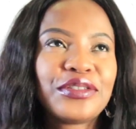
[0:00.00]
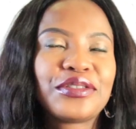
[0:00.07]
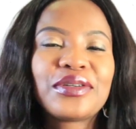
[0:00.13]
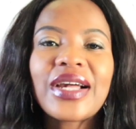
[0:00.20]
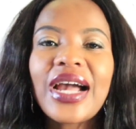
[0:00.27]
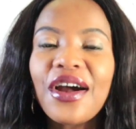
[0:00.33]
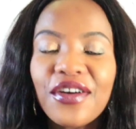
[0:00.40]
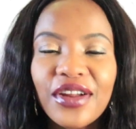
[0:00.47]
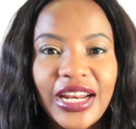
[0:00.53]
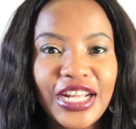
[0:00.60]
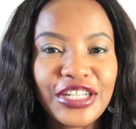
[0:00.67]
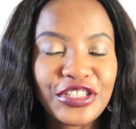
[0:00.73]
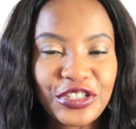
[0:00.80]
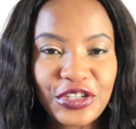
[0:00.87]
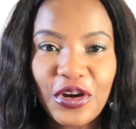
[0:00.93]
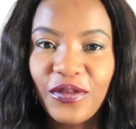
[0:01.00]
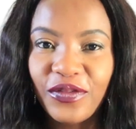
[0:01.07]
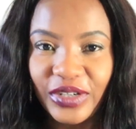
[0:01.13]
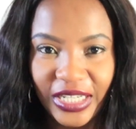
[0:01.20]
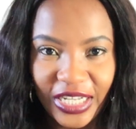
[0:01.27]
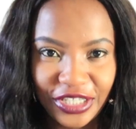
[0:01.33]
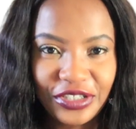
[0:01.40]
to calculate your
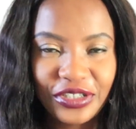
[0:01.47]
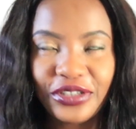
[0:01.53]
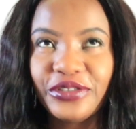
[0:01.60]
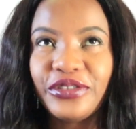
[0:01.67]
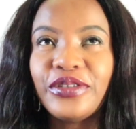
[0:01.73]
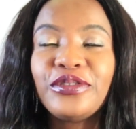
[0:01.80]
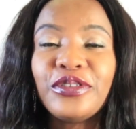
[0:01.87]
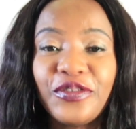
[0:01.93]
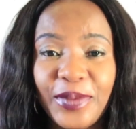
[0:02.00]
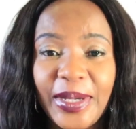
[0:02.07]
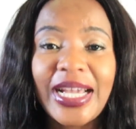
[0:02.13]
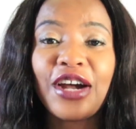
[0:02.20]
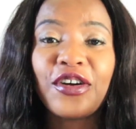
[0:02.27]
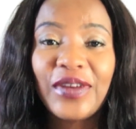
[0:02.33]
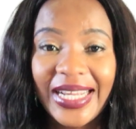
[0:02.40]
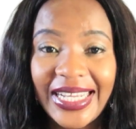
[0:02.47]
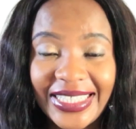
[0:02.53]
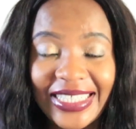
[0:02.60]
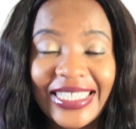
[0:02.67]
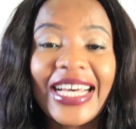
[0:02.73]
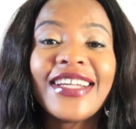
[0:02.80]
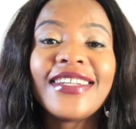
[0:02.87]
ovulation, you've been
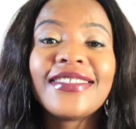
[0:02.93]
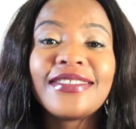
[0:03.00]
calculating and